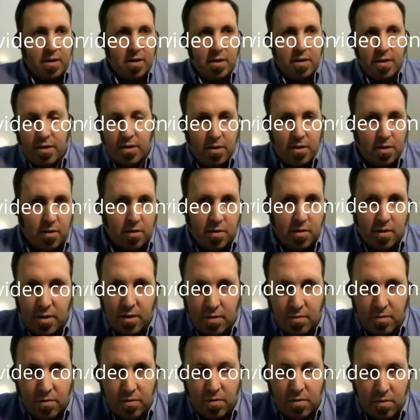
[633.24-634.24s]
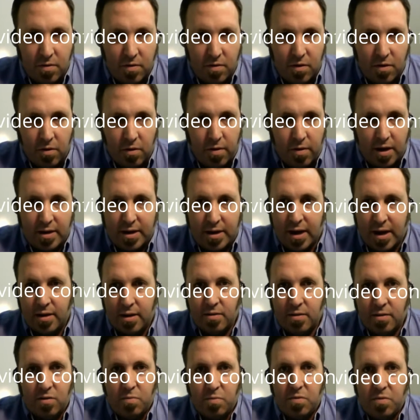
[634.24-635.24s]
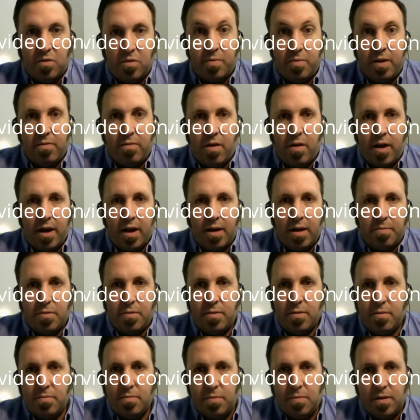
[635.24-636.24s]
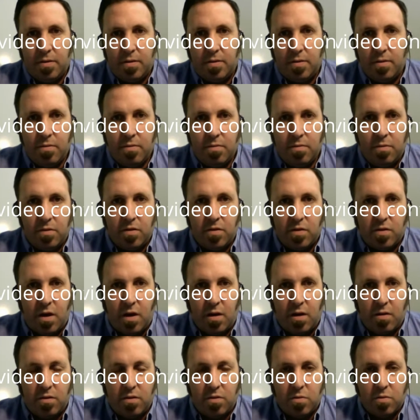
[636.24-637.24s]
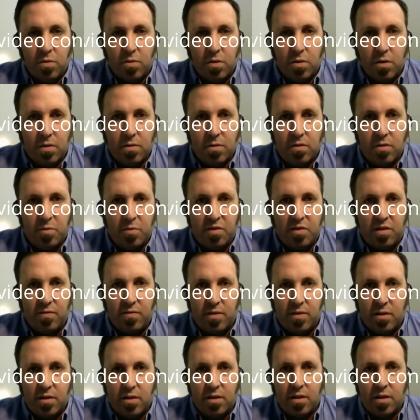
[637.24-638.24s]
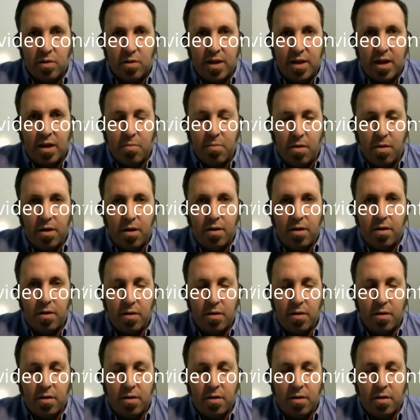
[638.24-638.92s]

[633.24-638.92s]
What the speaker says: It can slow right down and speed right up, but we design it to work specifically with that in mind.